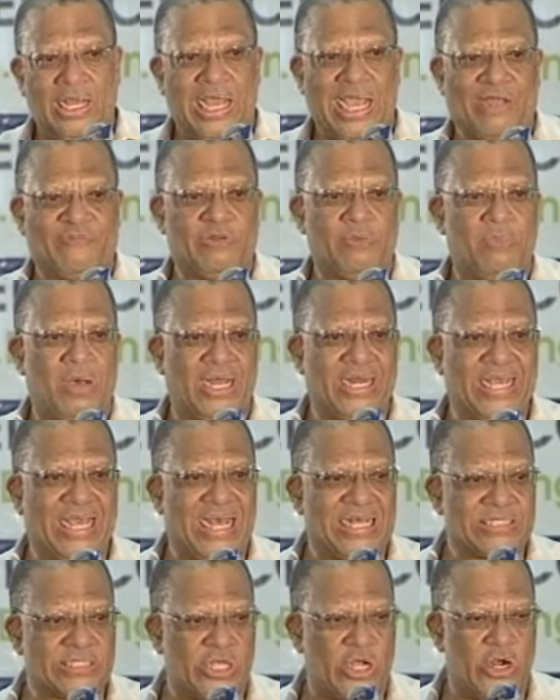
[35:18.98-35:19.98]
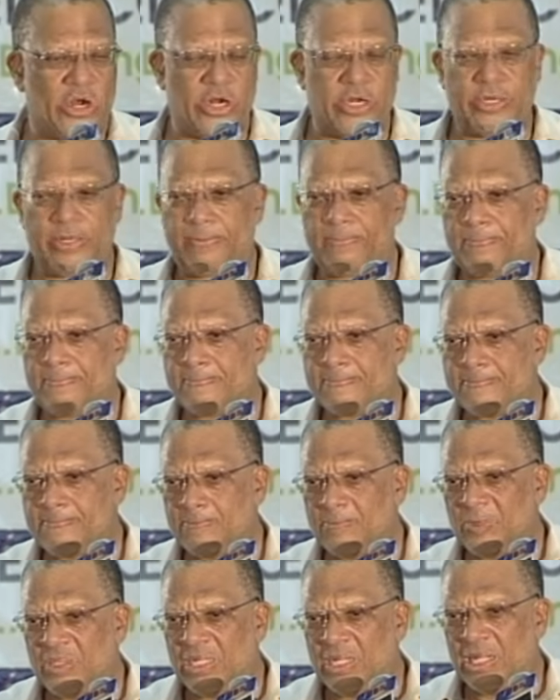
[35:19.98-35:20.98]
Everybody has heard
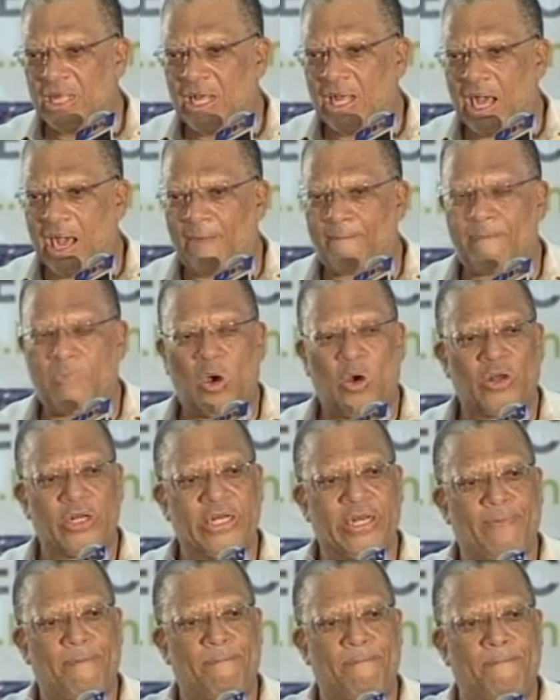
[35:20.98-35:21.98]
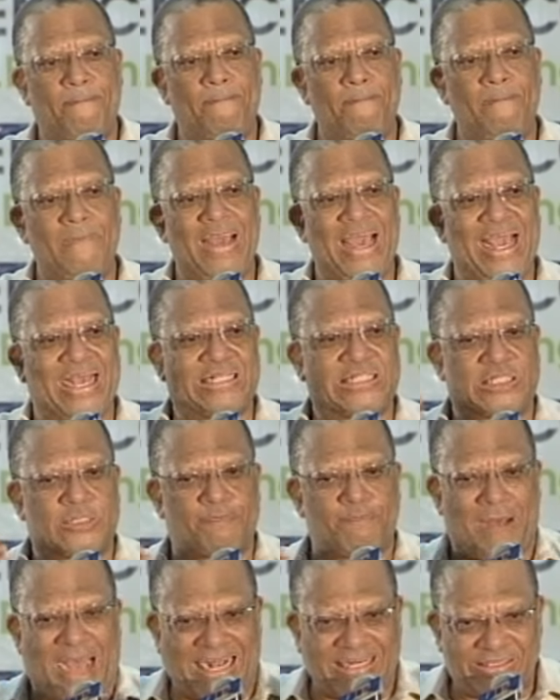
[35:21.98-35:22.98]
about the
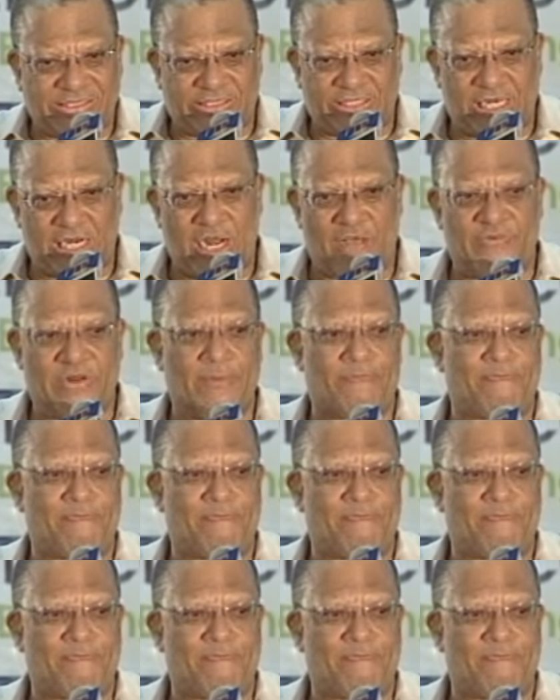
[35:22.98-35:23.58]
expansion of the